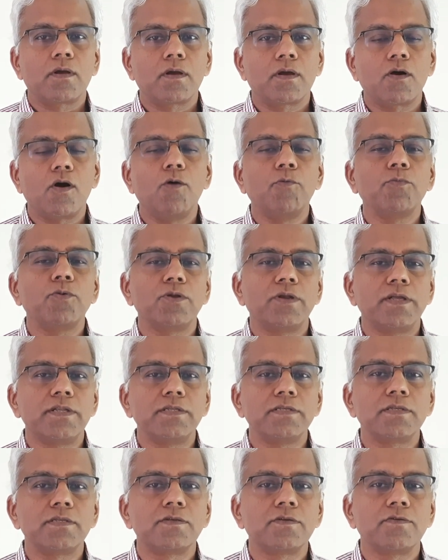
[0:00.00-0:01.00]

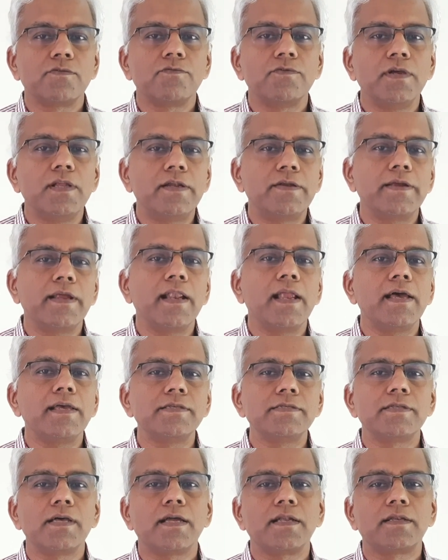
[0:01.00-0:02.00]
components, we'll realize
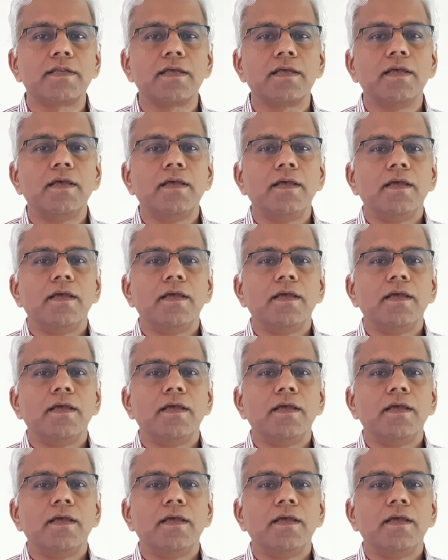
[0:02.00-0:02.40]
that